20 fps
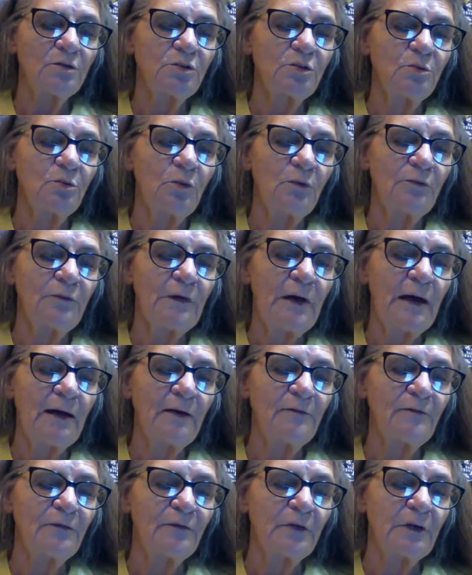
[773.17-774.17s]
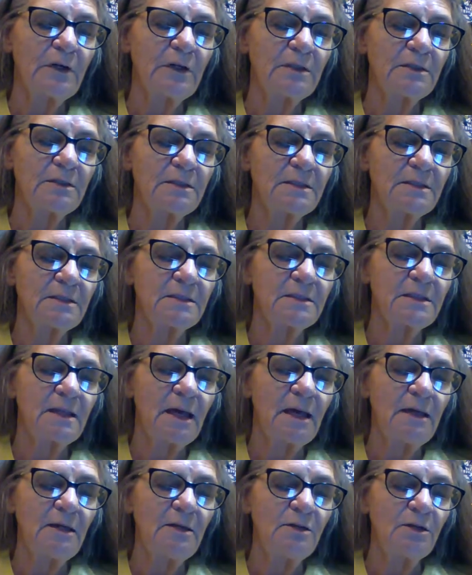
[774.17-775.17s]
you will find friends as
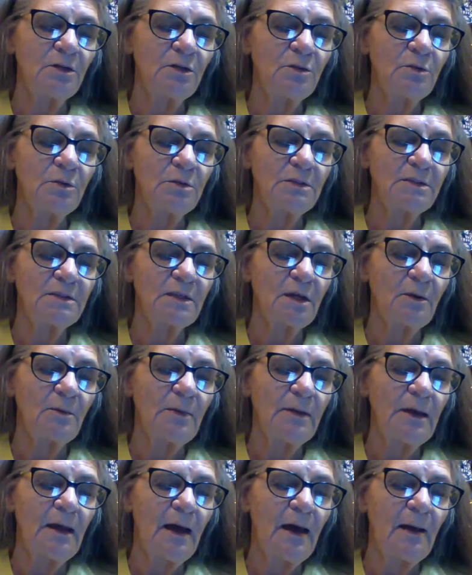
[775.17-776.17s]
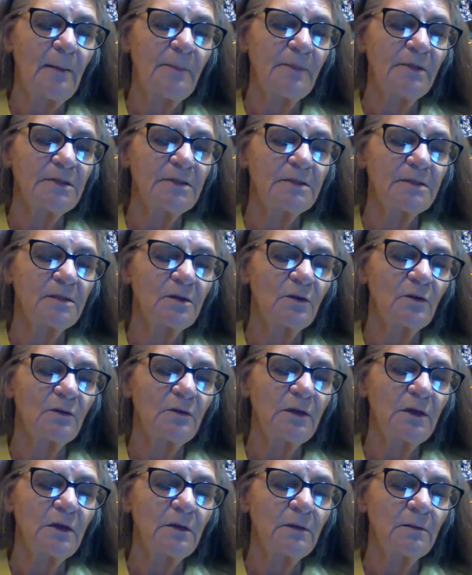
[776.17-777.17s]
they do, and so be happy,
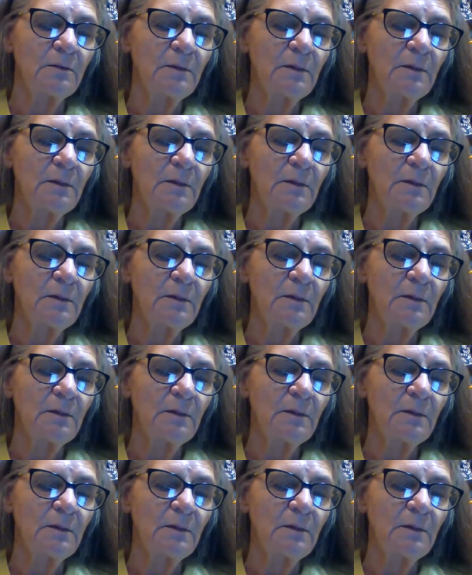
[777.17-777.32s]
Sylvia.